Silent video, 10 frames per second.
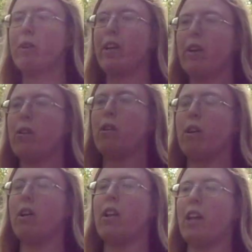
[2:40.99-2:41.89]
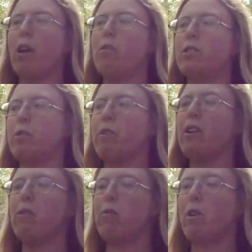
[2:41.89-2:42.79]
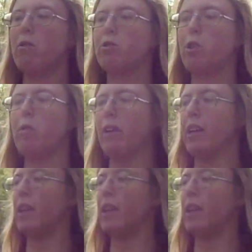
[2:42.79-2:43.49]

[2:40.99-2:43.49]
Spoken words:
aware of what I was doing.